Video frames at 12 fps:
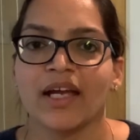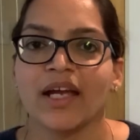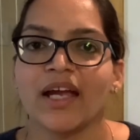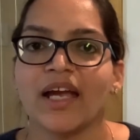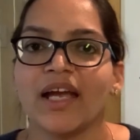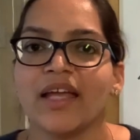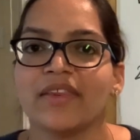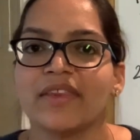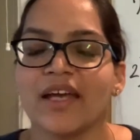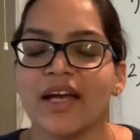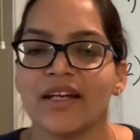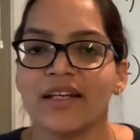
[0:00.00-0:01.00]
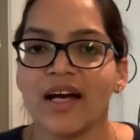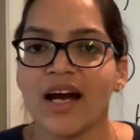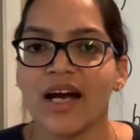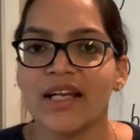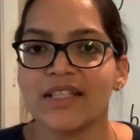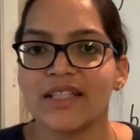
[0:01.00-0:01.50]
and then
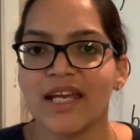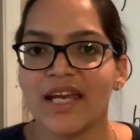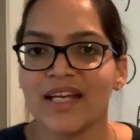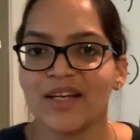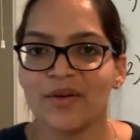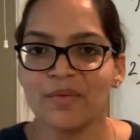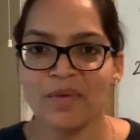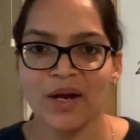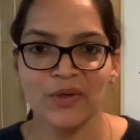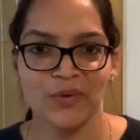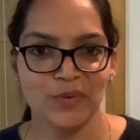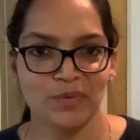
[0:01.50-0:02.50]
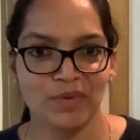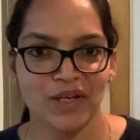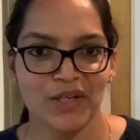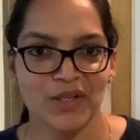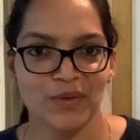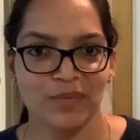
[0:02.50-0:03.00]
I take my toothbrush.
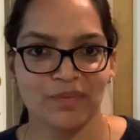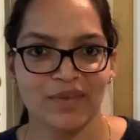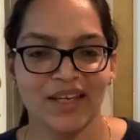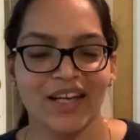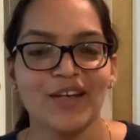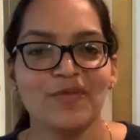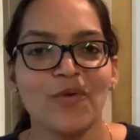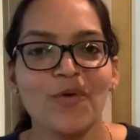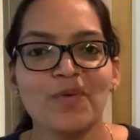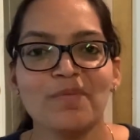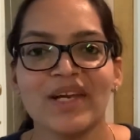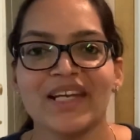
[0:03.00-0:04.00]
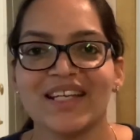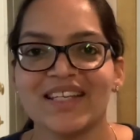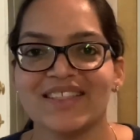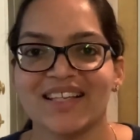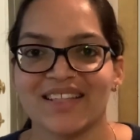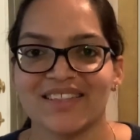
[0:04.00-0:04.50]
It won't make any
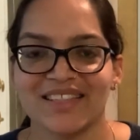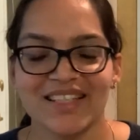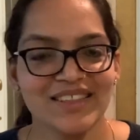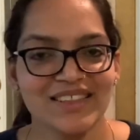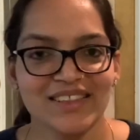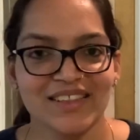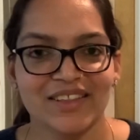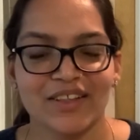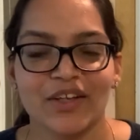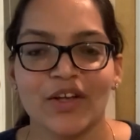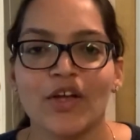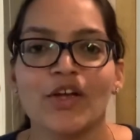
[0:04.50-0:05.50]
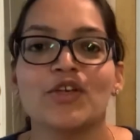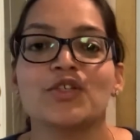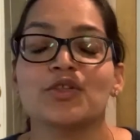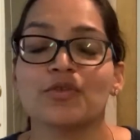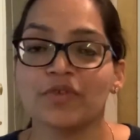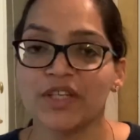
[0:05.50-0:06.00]
sense, isn't it? So
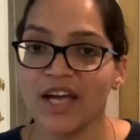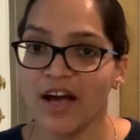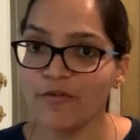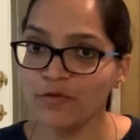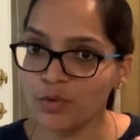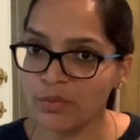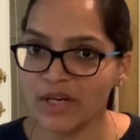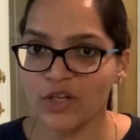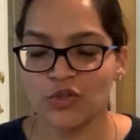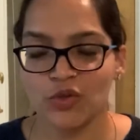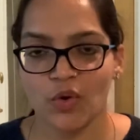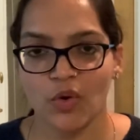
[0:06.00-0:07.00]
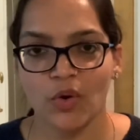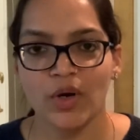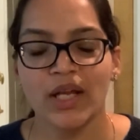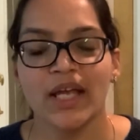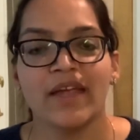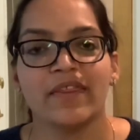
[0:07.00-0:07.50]
we have to make sure
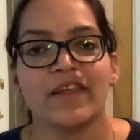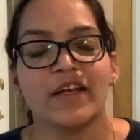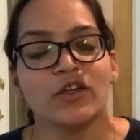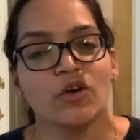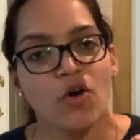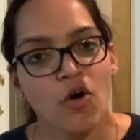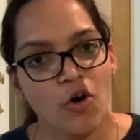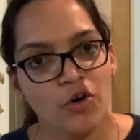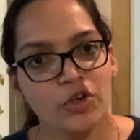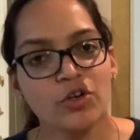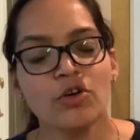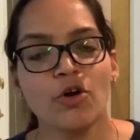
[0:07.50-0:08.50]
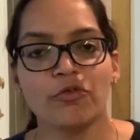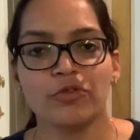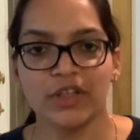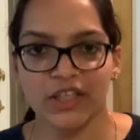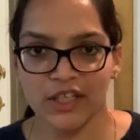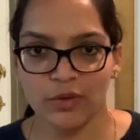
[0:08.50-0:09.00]
that the order of the
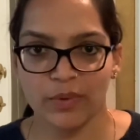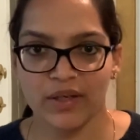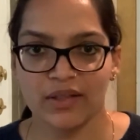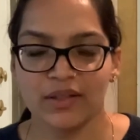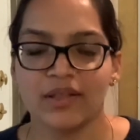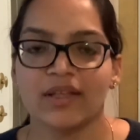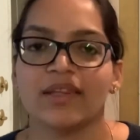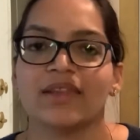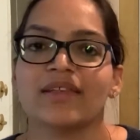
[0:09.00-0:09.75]
event, the